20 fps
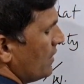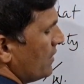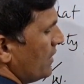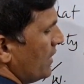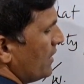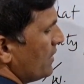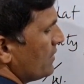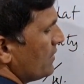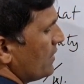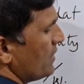
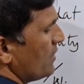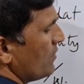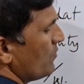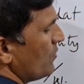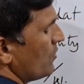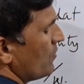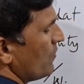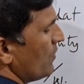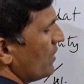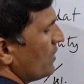That is nothing
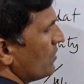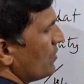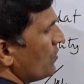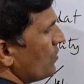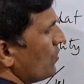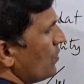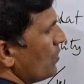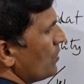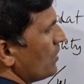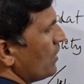but what?
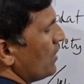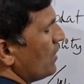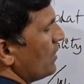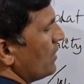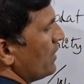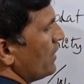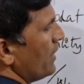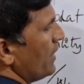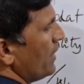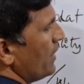Total
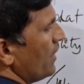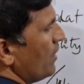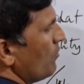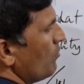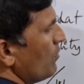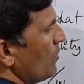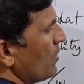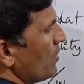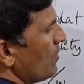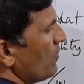
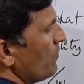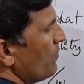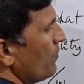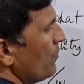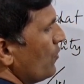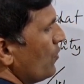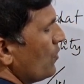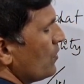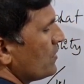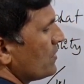number of
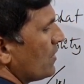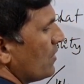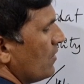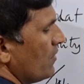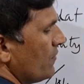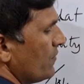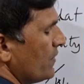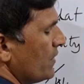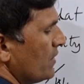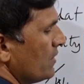moles
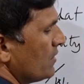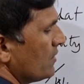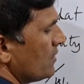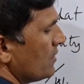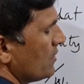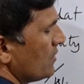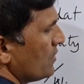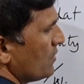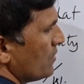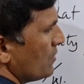of
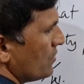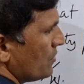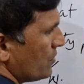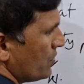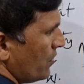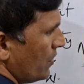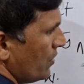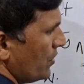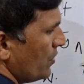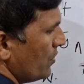
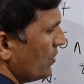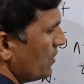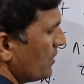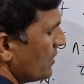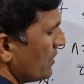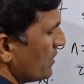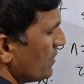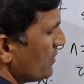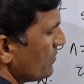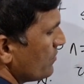
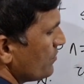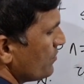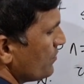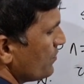solute.